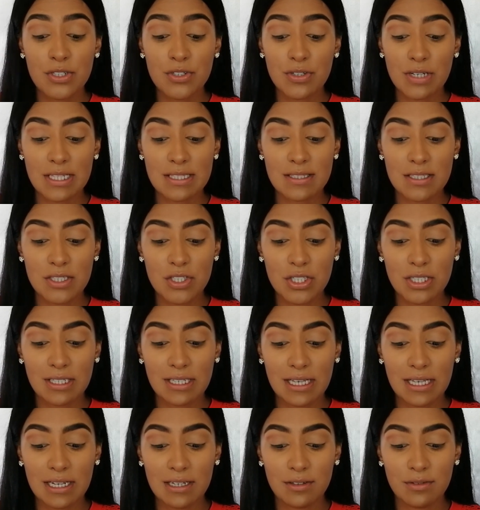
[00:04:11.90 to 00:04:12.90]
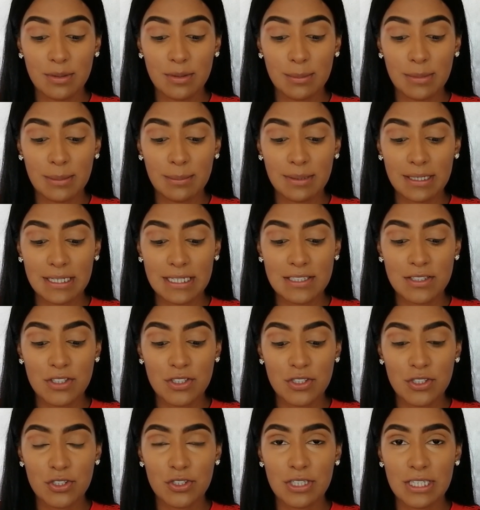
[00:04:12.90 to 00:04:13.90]
So a transition color, remember,
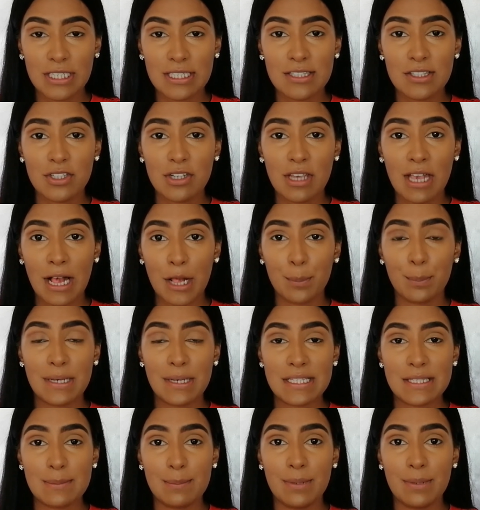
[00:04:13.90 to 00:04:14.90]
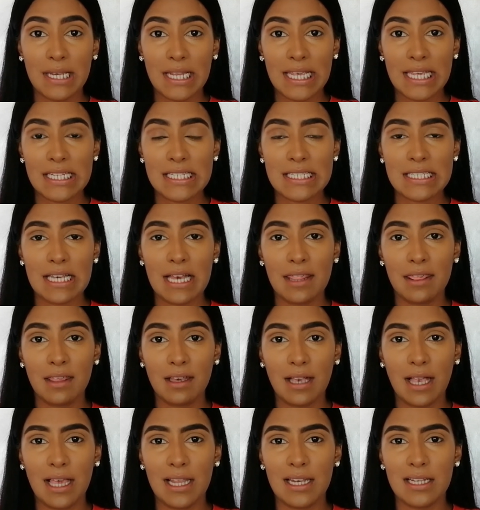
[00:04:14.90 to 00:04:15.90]
it's just to help us blend
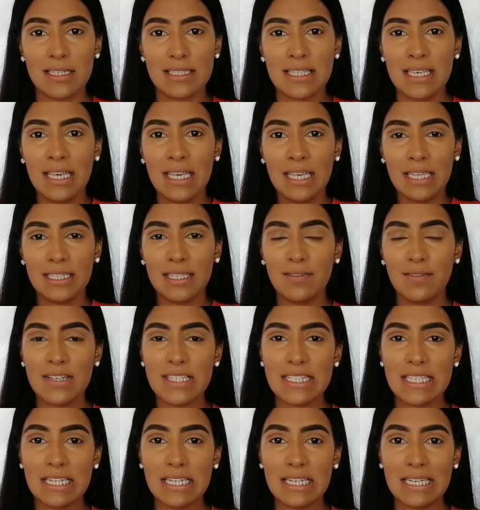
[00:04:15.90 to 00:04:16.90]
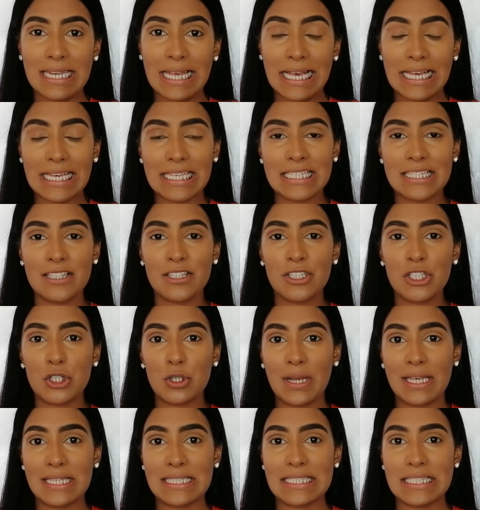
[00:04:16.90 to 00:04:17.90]
other colors, give us a
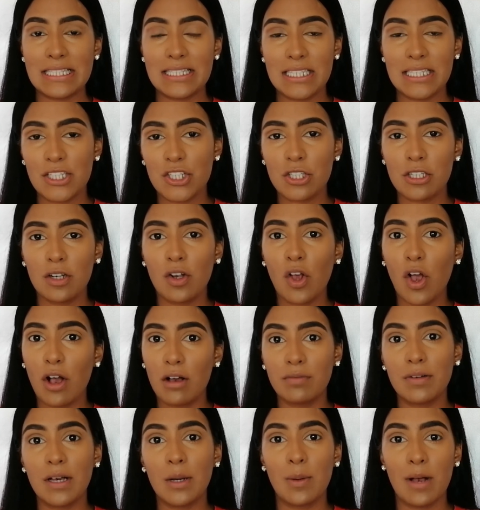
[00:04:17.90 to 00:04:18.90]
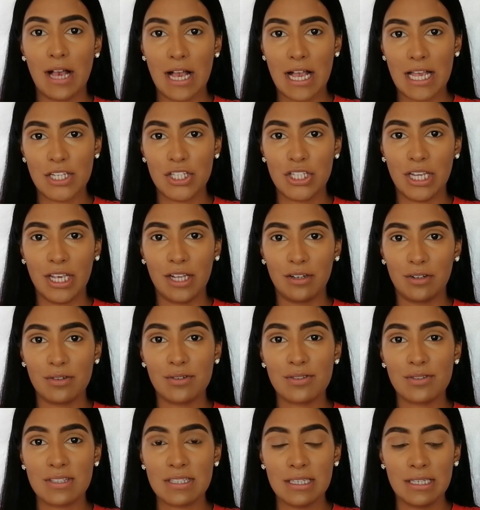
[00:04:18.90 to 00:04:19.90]
nice transition of our
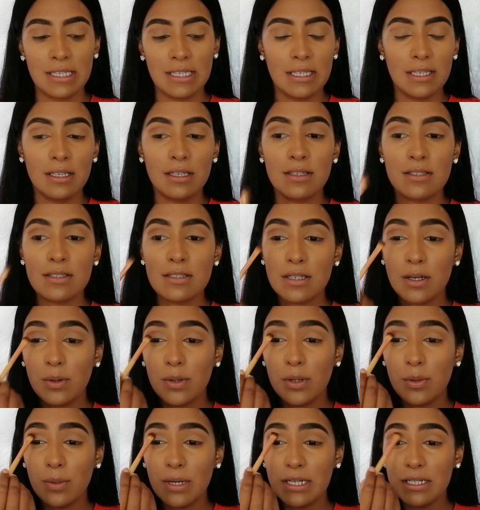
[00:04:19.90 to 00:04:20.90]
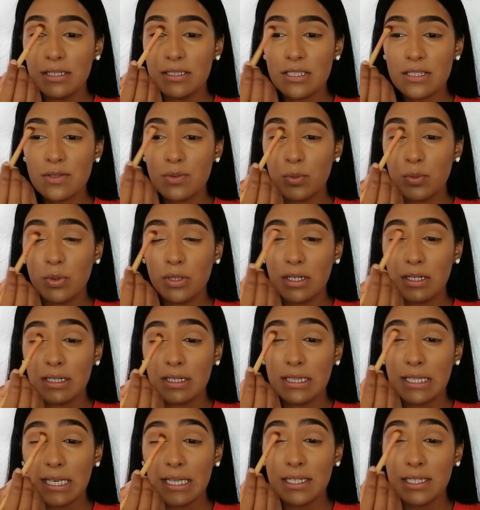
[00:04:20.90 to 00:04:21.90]
eyeshadows. So we want to just
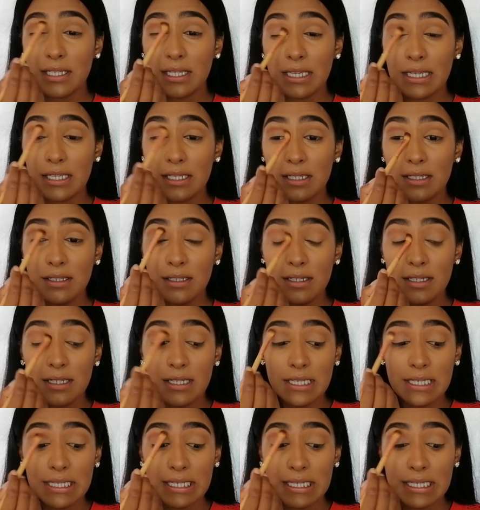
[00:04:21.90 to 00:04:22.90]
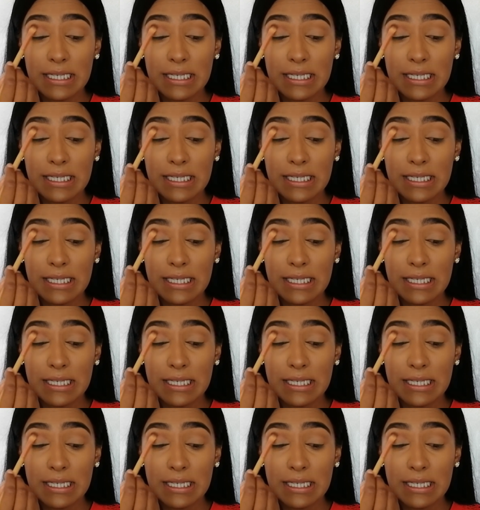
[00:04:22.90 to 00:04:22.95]
work that in,